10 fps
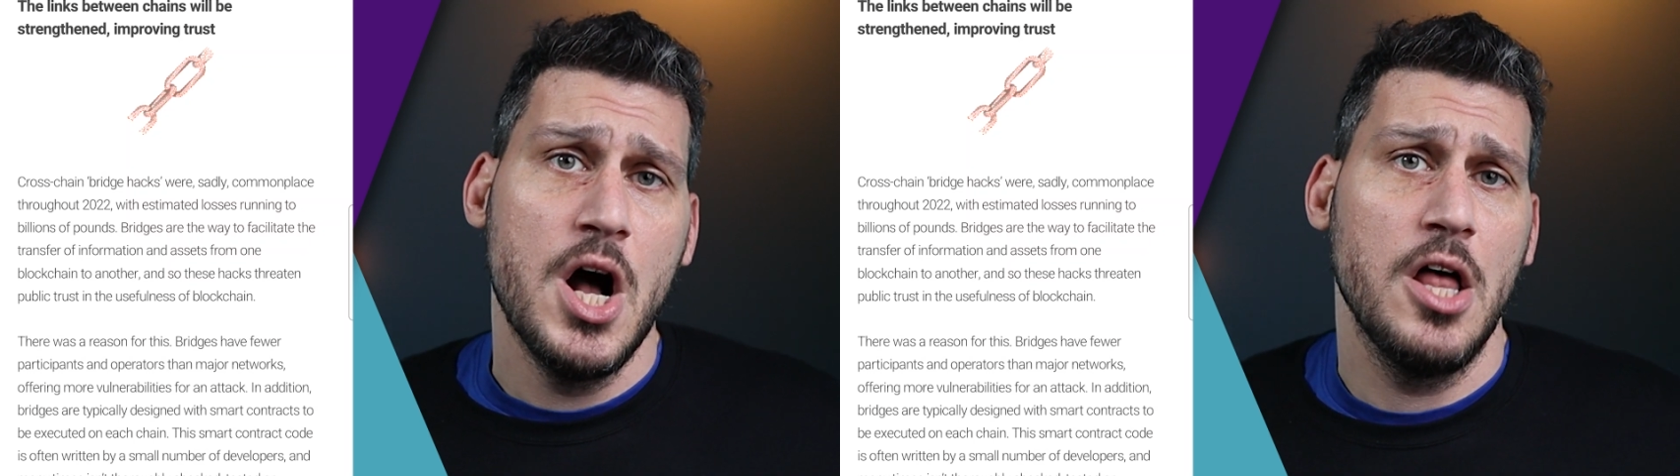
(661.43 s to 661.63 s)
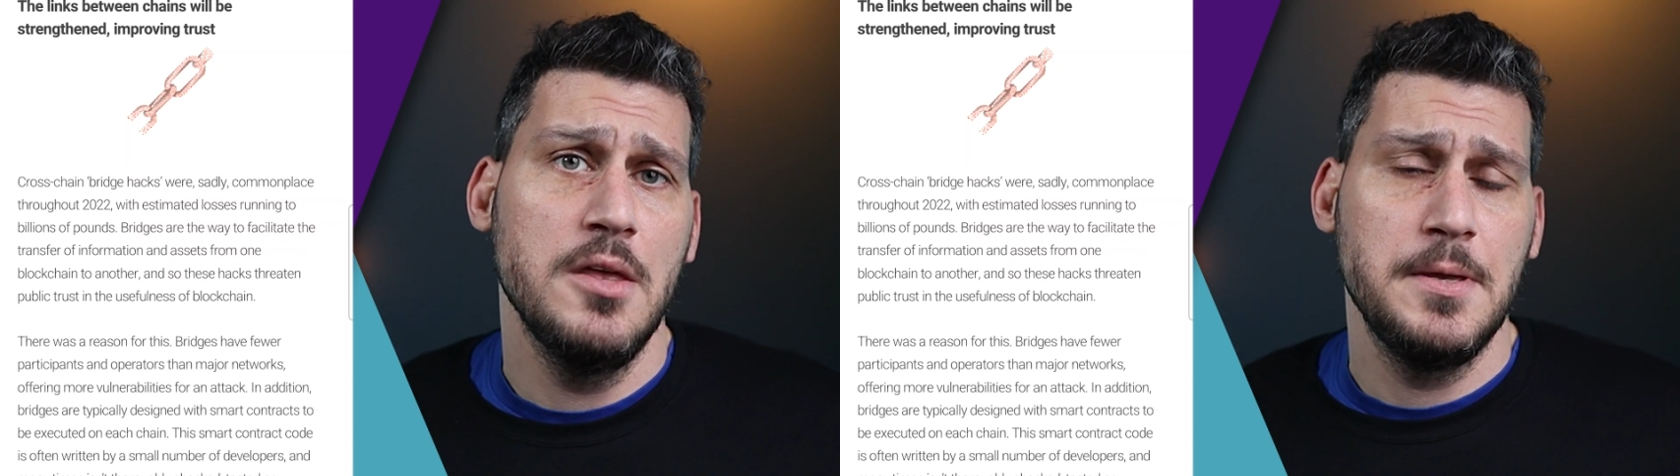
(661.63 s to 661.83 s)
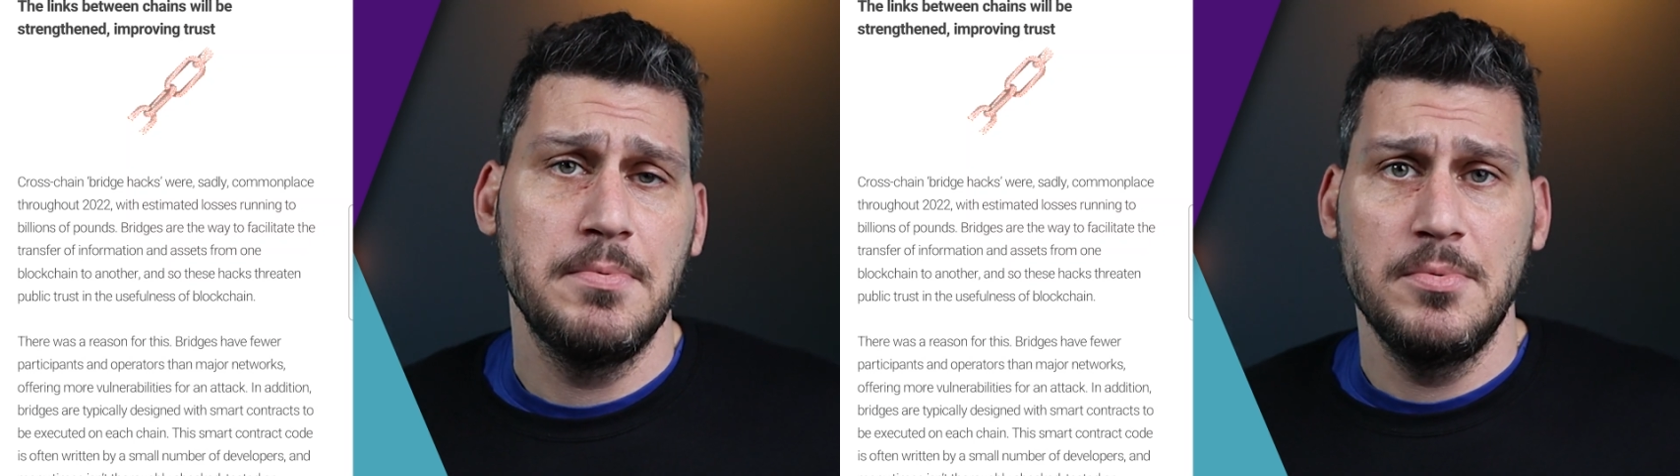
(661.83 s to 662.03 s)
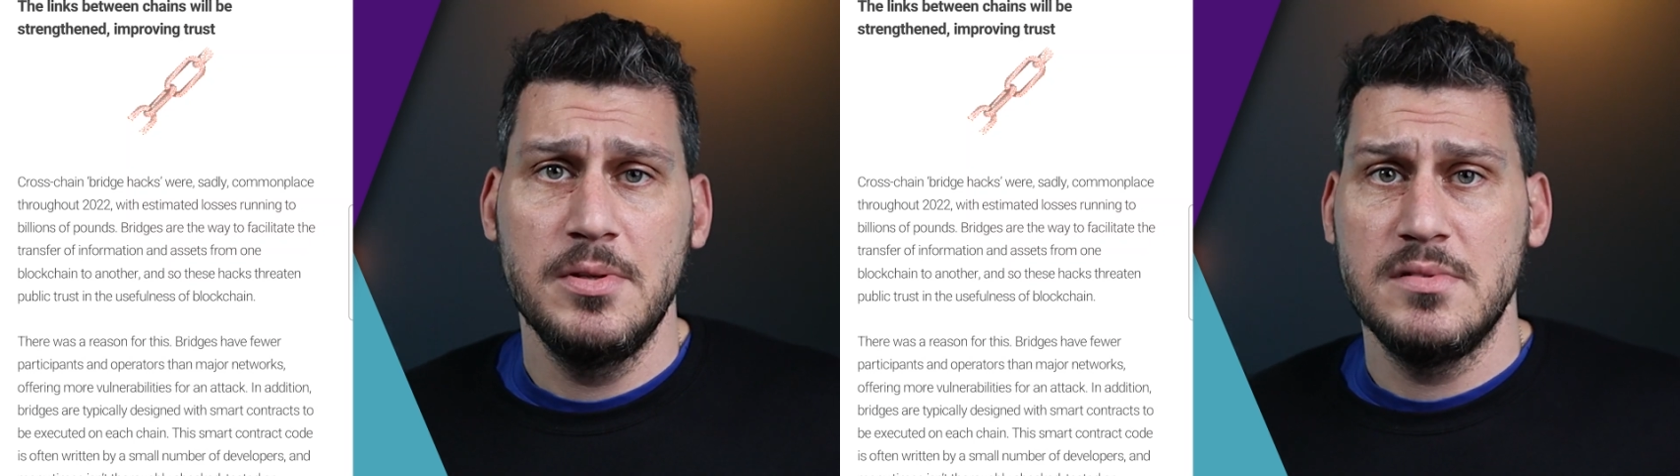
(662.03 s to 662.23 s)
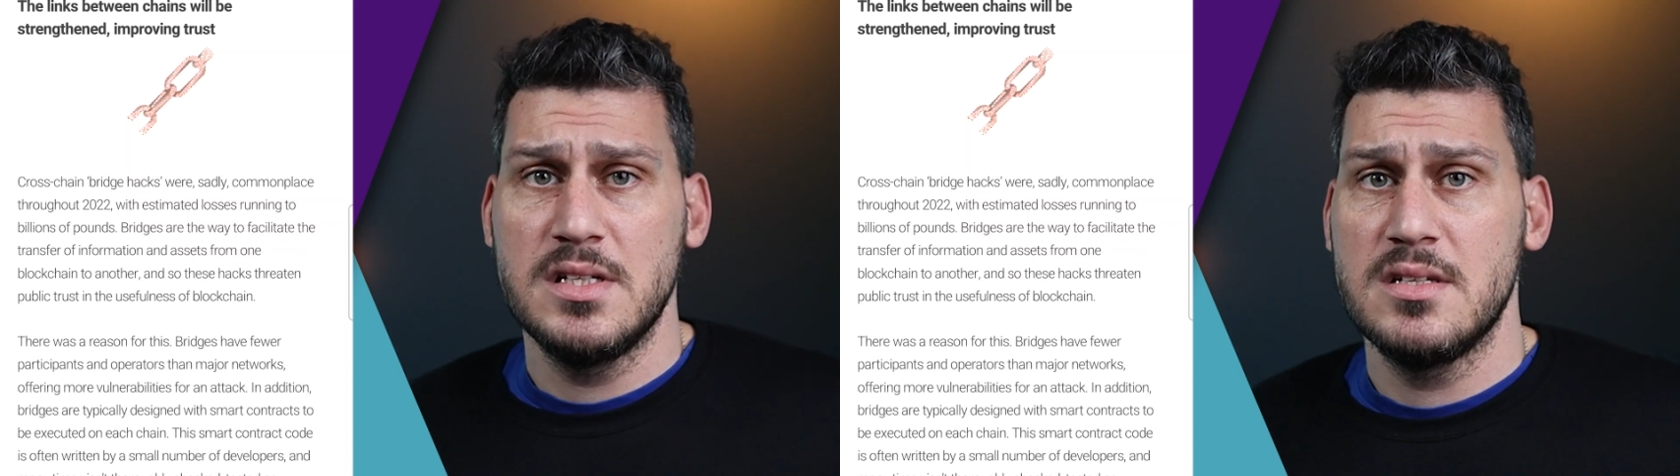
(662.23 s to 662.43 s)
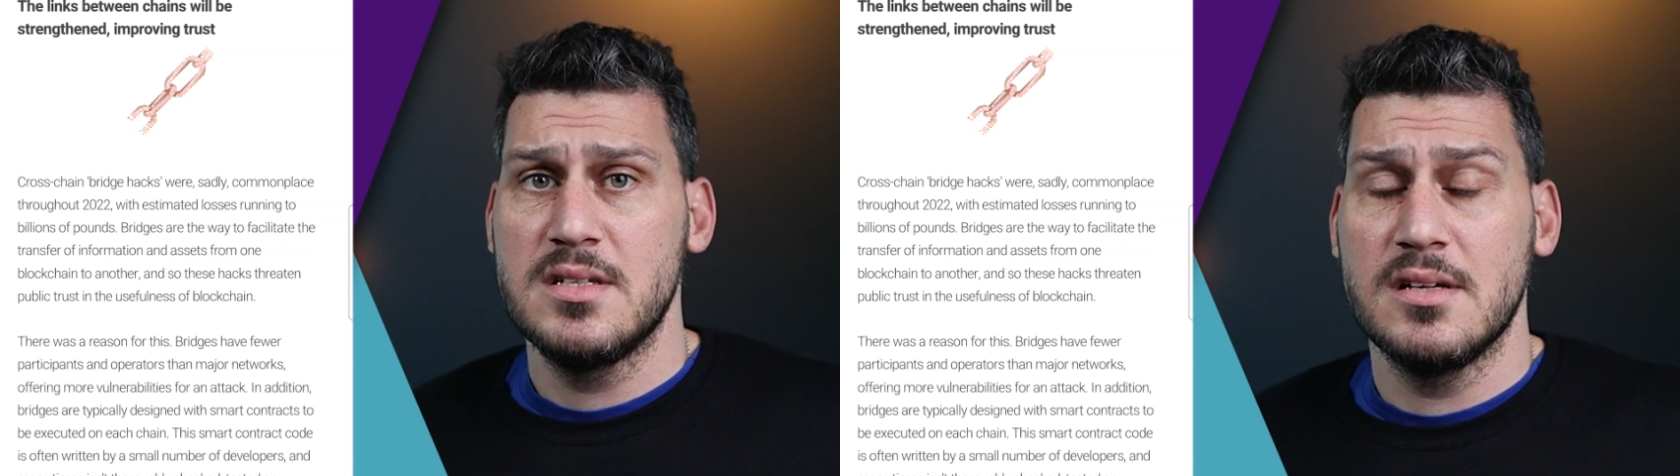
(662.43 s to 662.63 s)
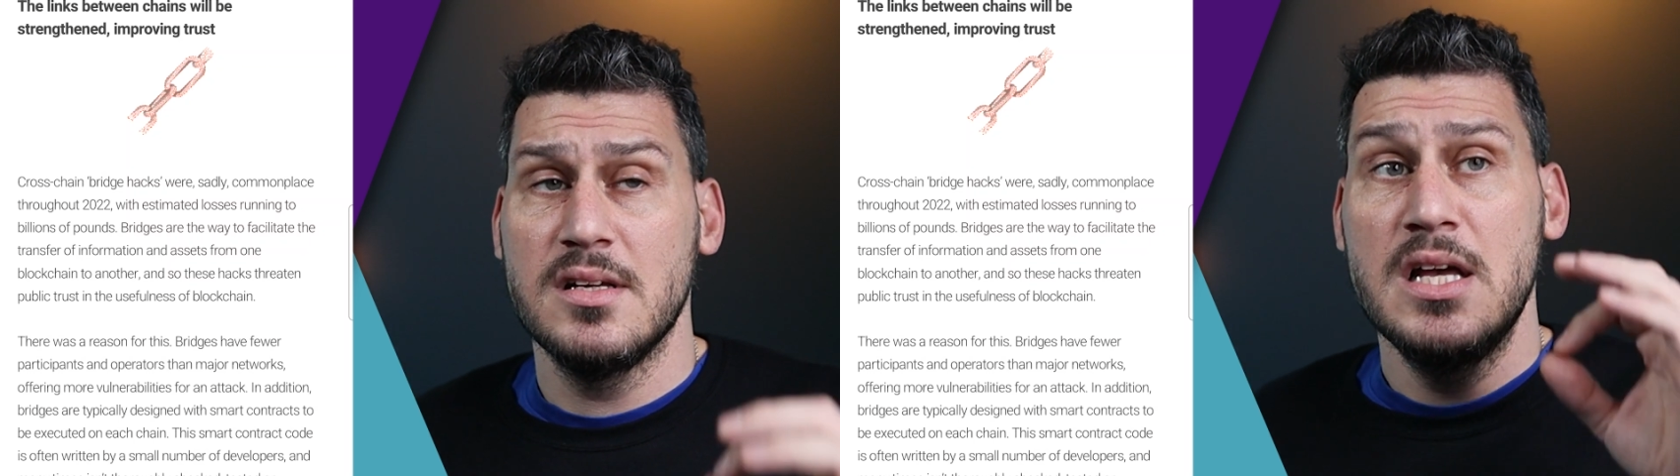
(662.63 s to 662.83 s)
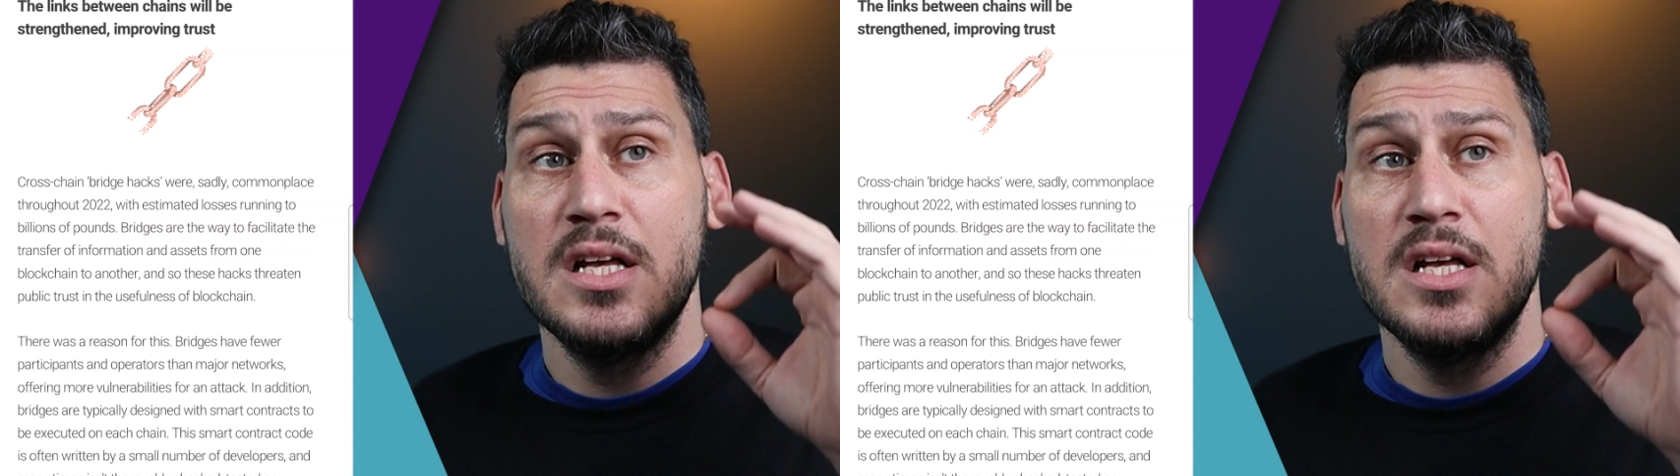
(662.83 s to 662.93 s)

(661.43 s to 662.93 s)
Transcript: Other people believe this is a